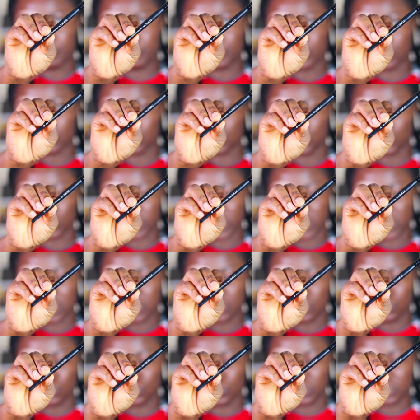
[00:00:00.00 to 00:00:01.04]
brush. You
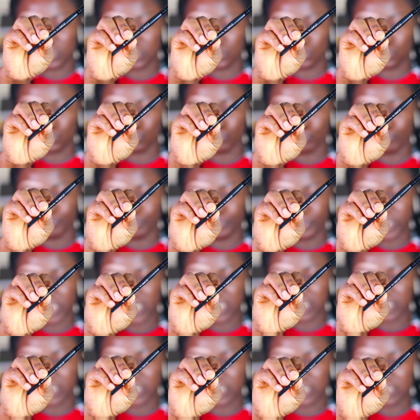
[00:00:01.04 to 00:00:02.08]
can use it to
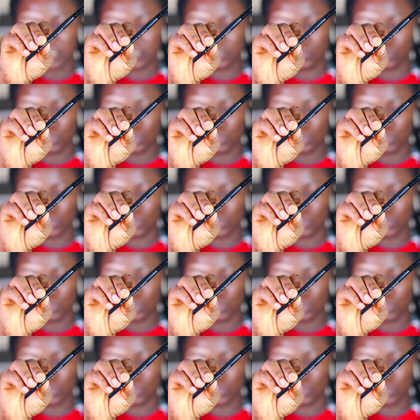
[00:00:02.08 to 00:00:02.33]
blend it.